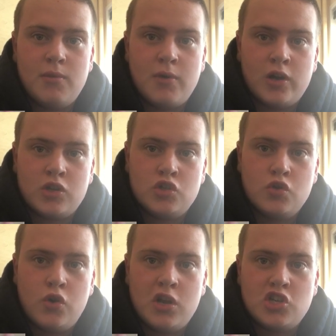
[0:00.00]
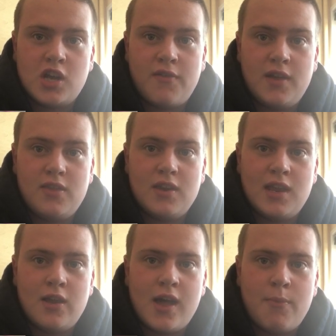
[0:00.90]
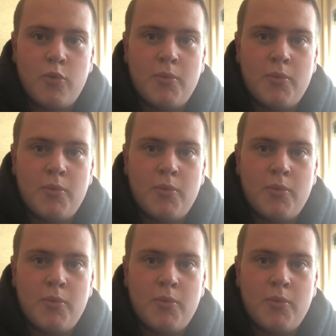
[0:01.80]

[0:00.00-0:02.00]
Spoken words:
LaMarcus Joyner, Jeff Heath and Eli Apple,